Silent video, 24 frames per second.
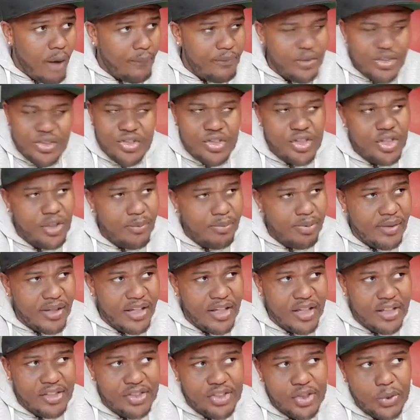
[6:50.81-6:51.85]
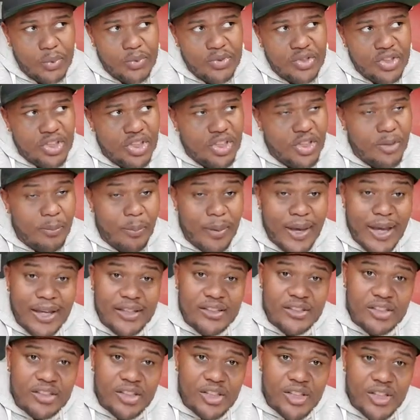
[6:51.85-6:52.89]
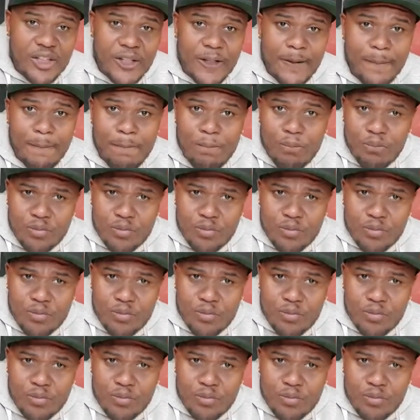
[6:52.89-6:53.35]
Just a good player, shoots good, passes good.